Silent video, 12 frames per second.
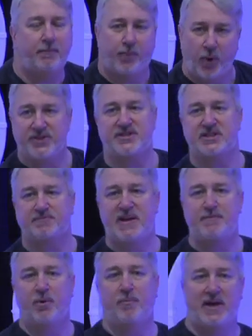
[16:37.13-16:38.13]
poisonous
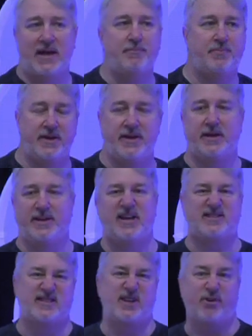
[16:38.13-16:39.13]
people may be a
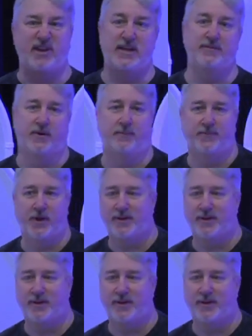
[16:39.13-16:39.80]
necessary evil.